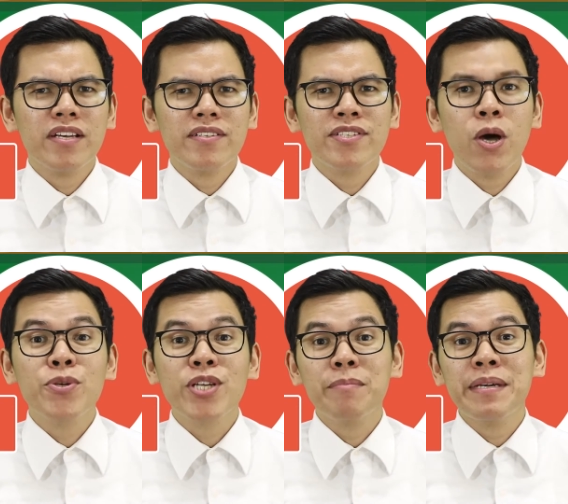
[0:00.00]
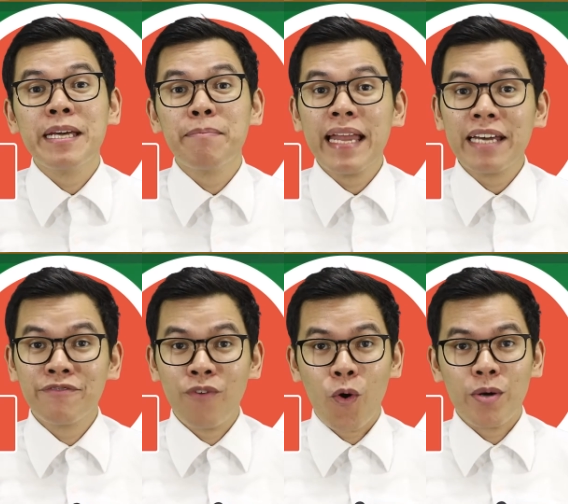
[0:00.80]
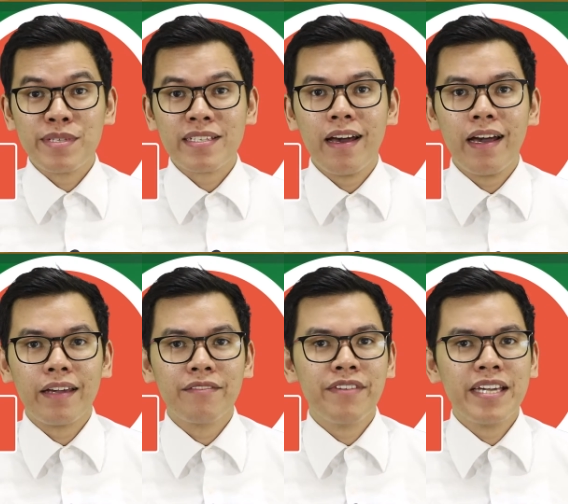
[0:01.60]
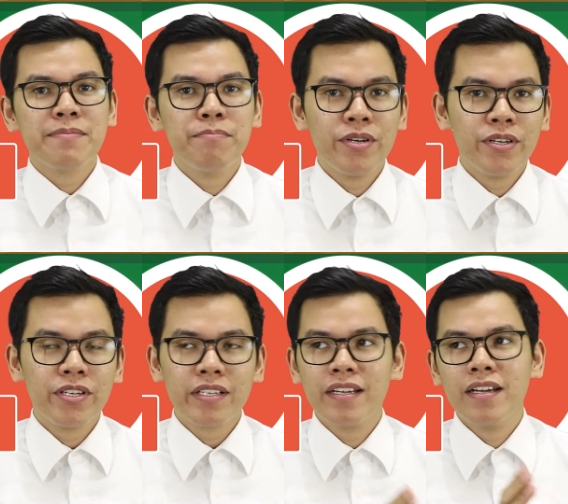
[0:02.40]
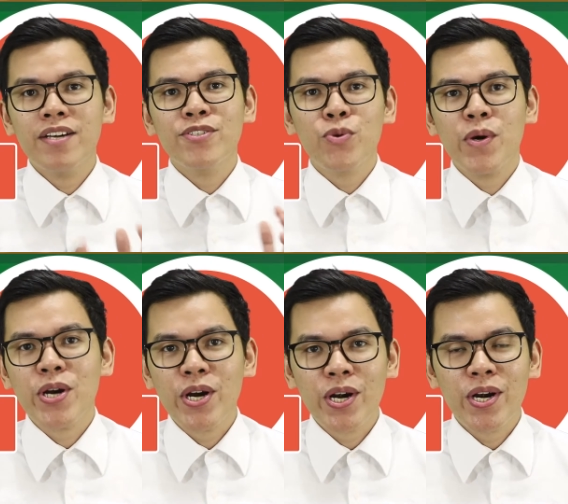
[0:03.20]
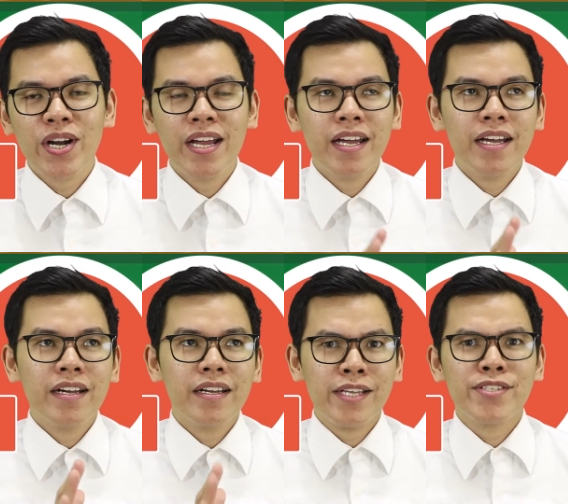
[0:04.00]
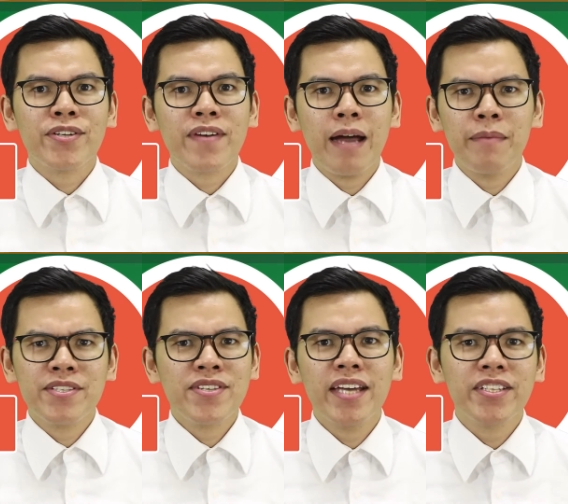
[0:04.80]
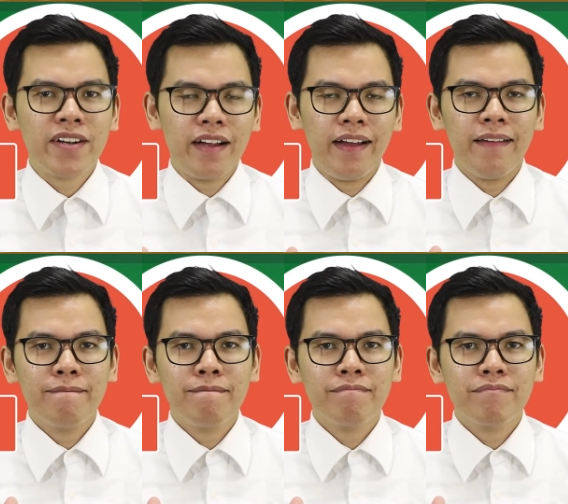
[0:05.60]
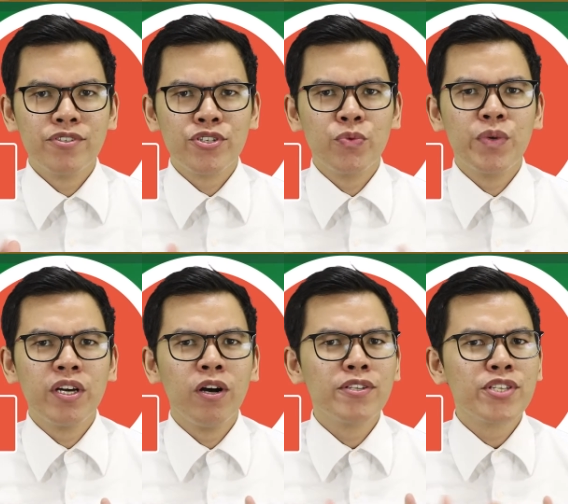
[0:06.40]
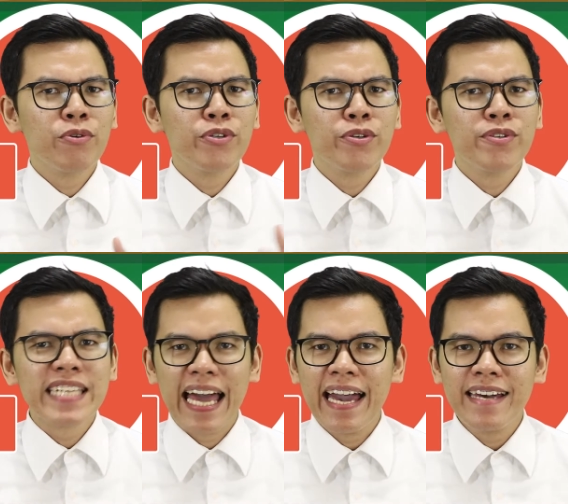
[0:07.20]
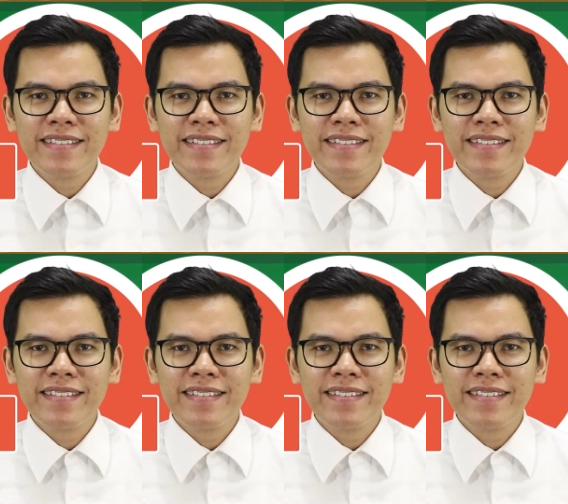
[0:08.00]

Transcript: social media platforms like Facebook, Twitter, Instagram, et cetera? Should we also use at?